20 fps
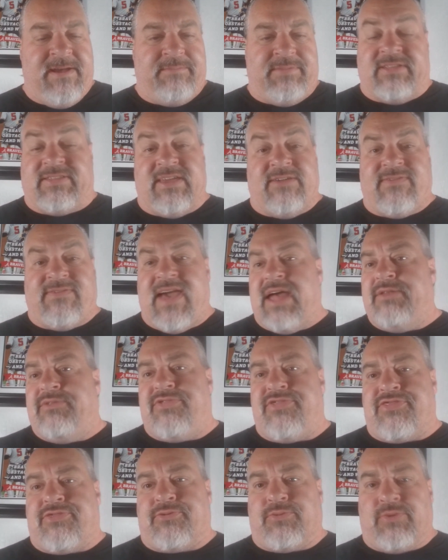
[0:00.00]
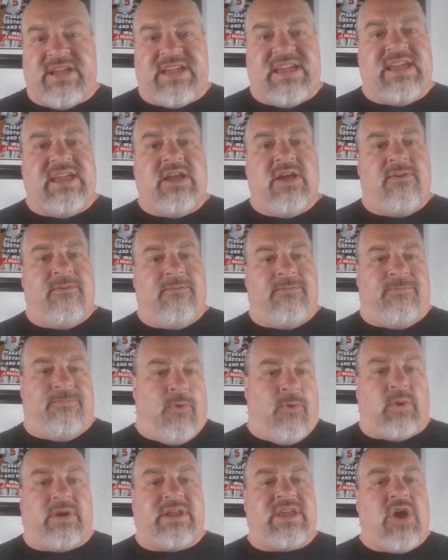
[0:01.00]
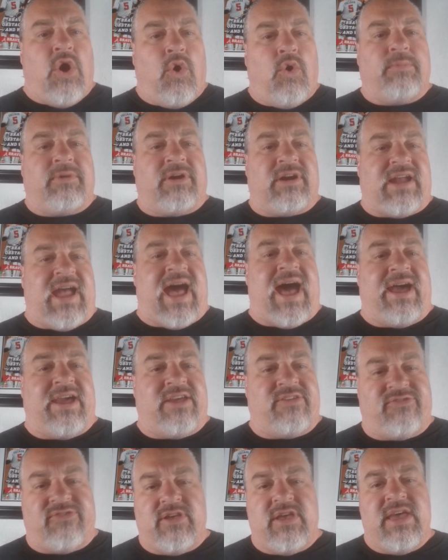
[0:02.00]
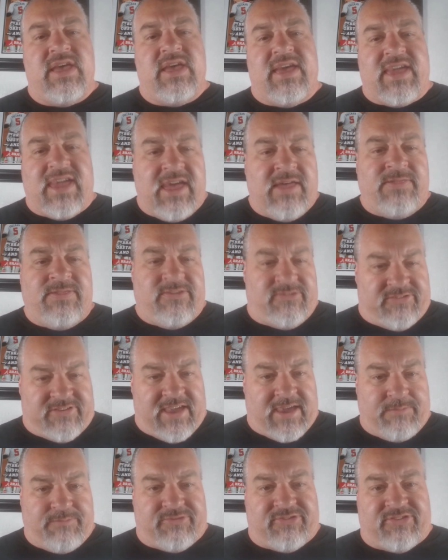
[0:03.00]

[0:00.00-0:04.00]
that they've had three 40-homer guys in the same